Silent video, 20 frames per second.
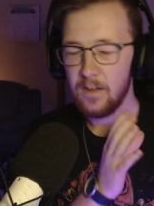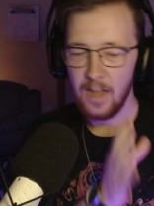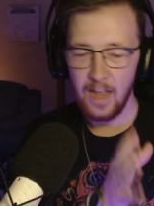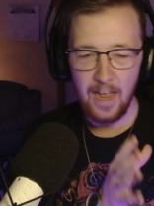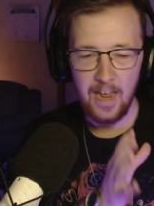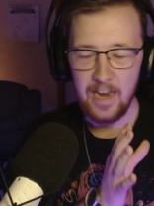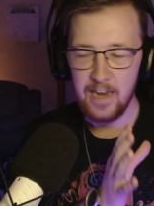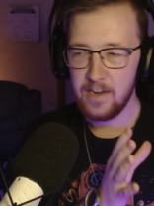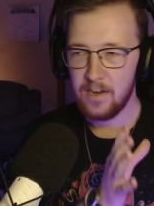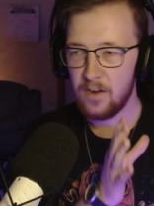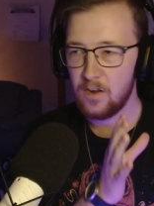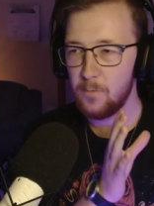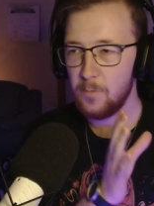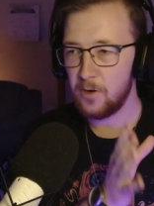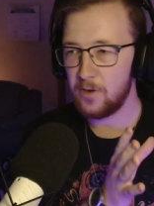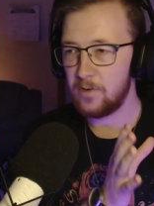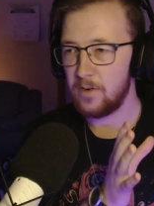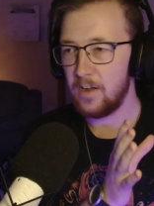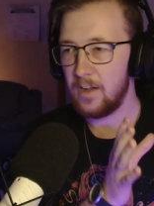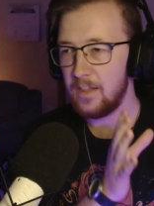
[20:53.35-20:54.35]
hey, come
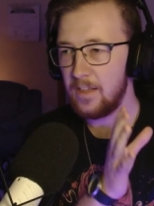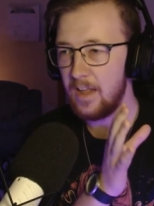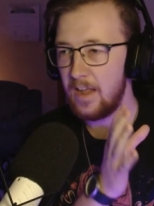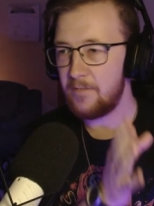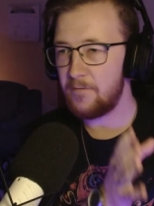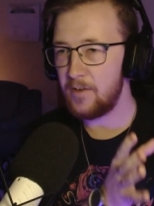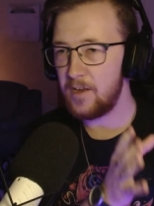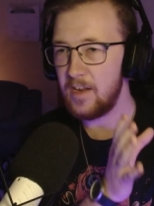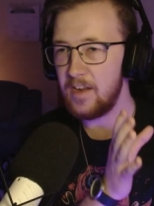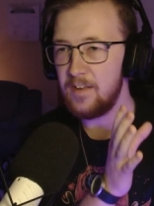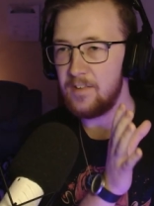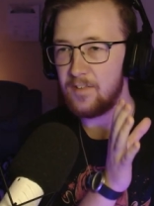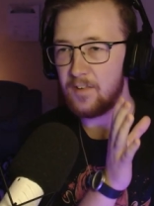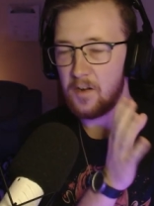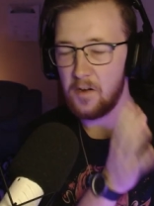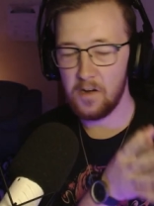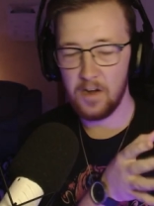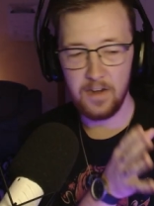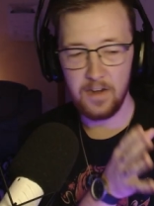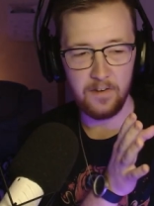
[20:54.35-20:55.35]
on, 11 is
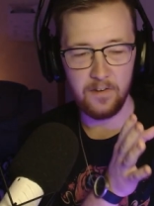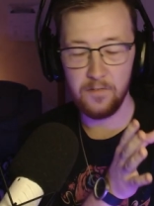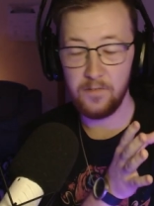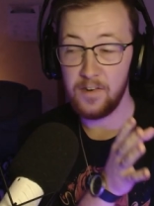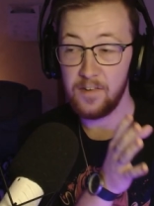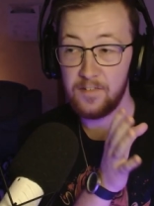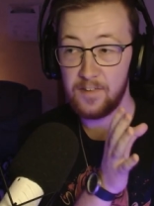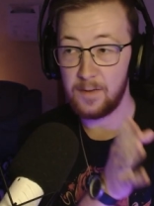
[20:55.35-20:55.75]
kind of doing